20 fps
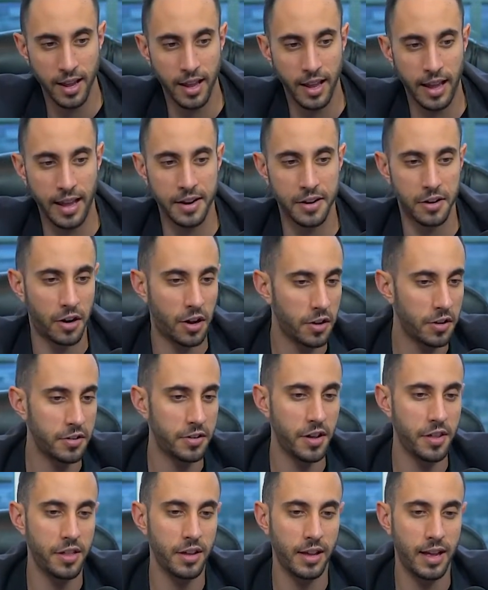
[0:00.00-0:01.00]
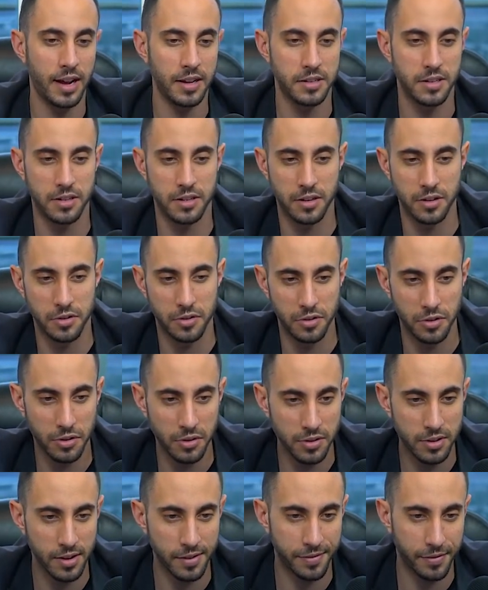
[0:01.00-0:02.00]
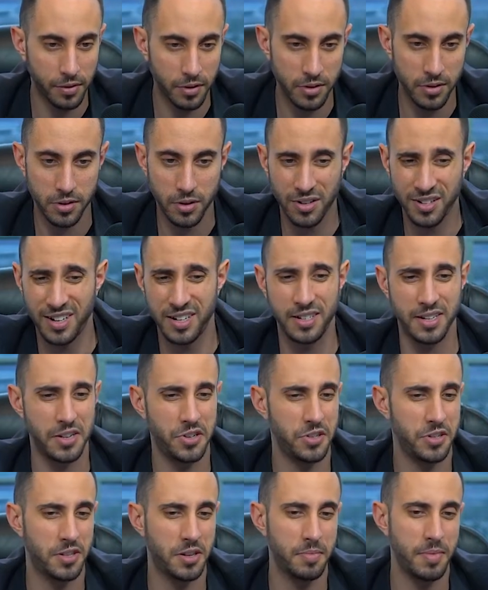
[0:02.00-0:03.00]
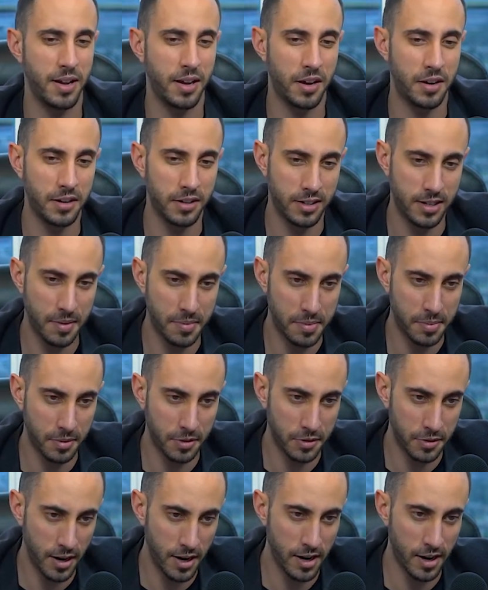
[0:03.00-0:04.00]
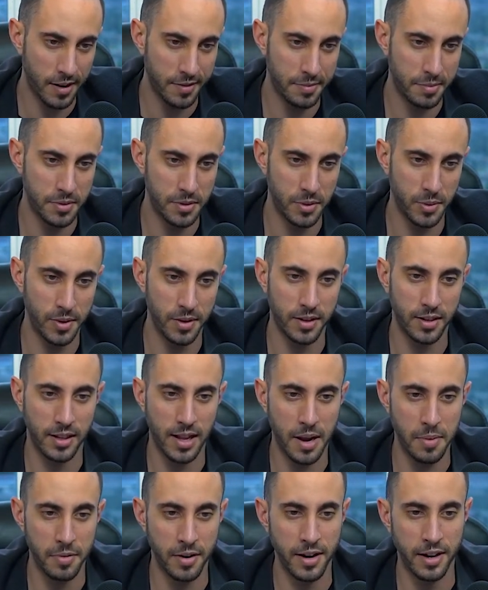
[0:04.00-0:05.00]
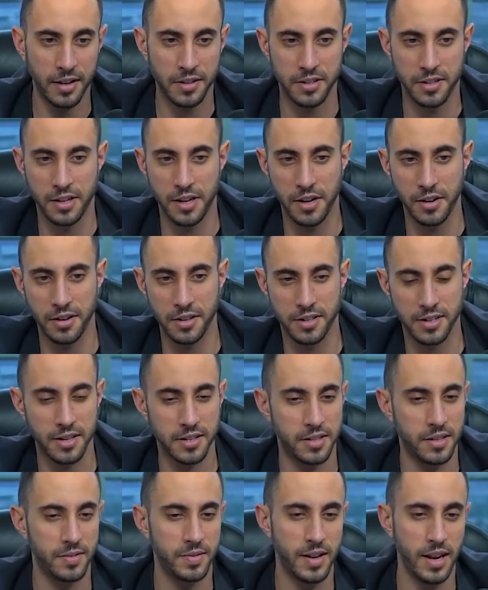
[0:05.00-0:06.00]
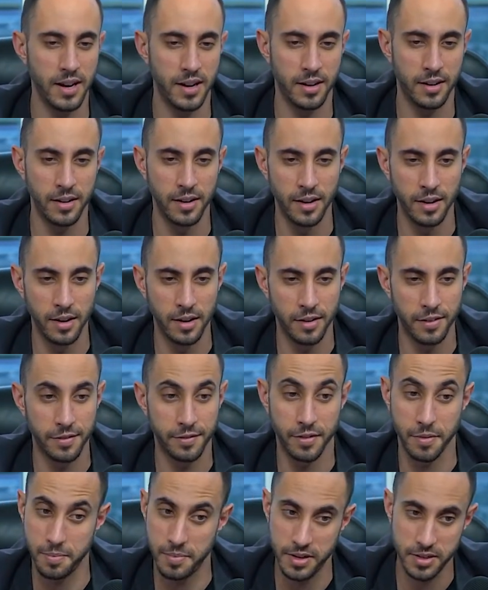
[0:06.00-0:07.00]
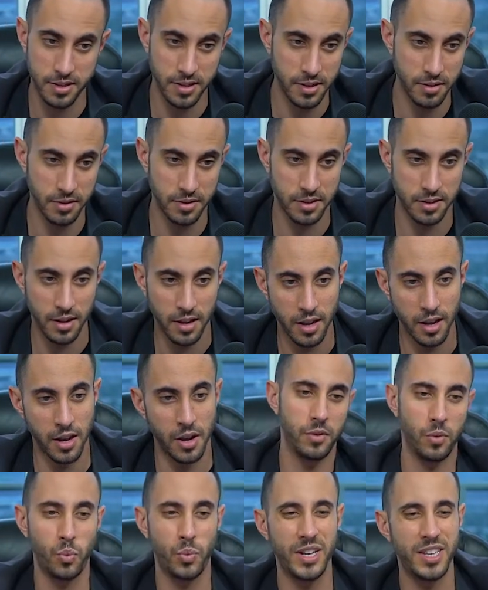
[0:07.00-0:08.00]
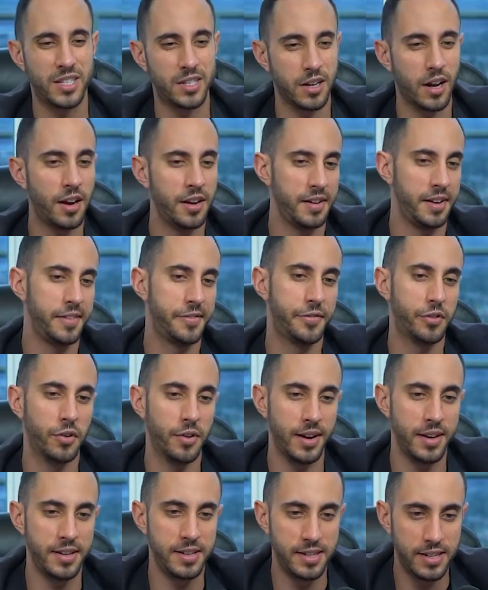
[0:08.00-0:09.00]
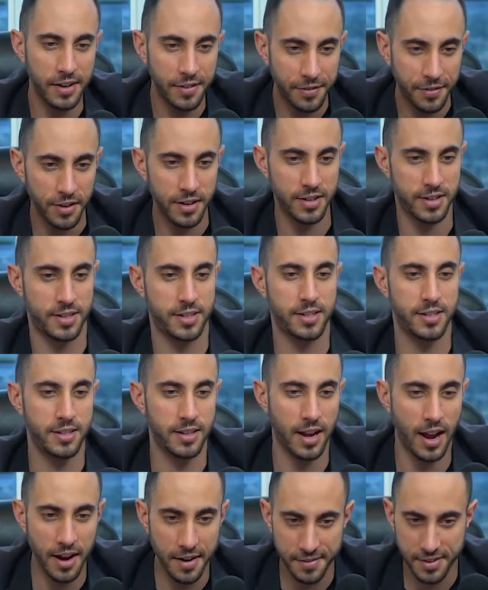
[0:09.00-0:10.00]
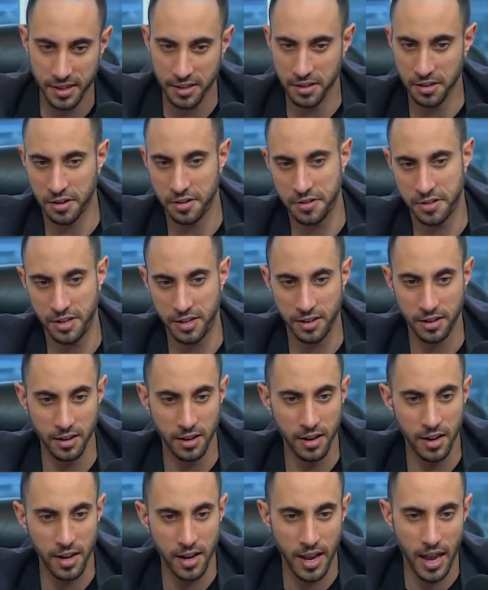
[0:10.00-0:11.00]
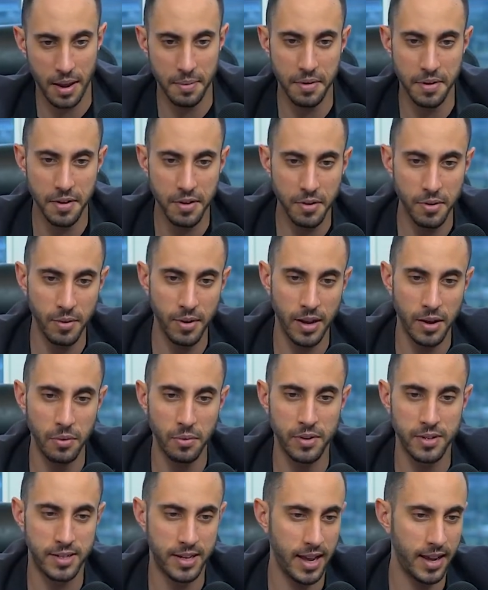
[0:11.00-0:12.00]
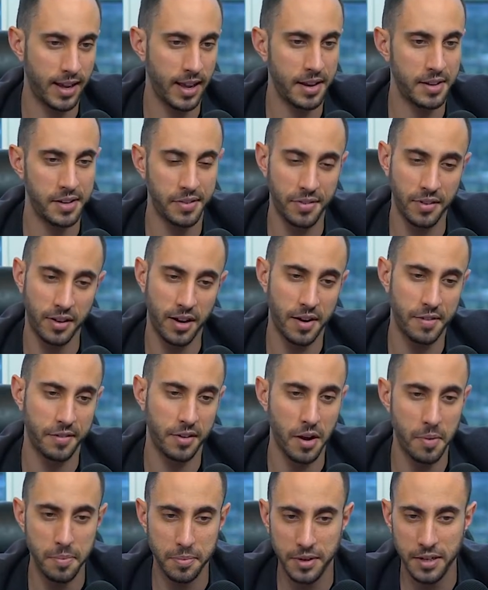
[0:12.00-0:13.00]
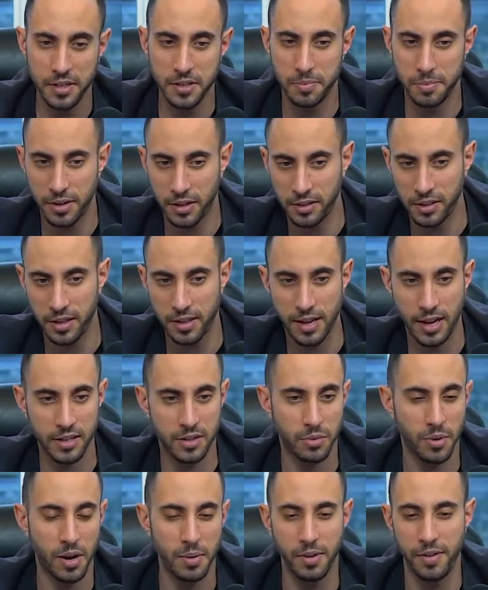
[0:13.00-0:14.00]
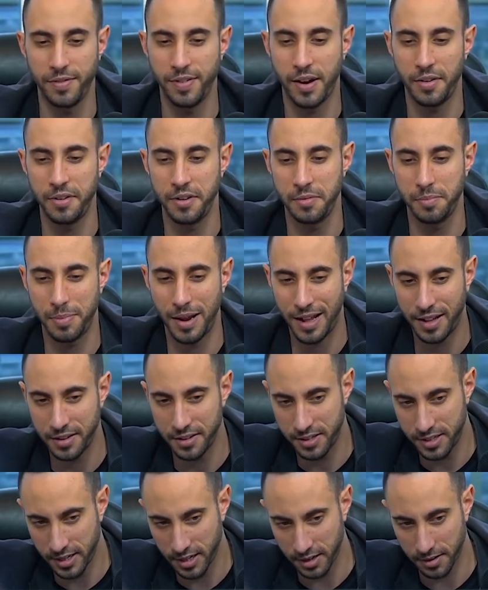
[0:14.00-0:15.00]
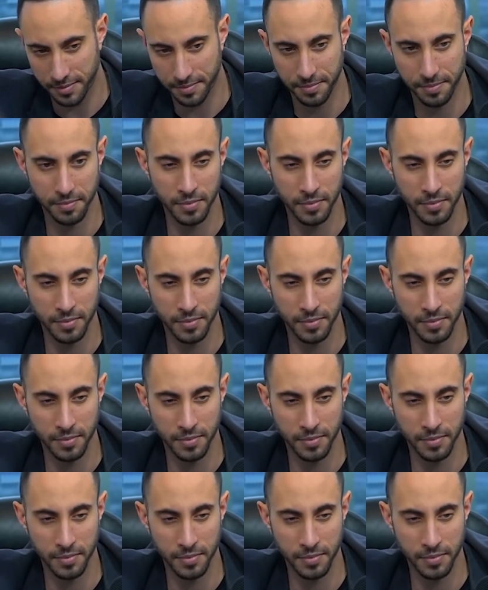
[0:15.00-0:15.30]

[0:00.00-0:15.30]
and all-or-nothing access controls that forced organizations to make unacceptable trade-offs between collaborating and securing sensitive data from misuse. We saw a need for a different kind of technology, and we knew it would take a different kind of company to build it. That's why we founded Palantir.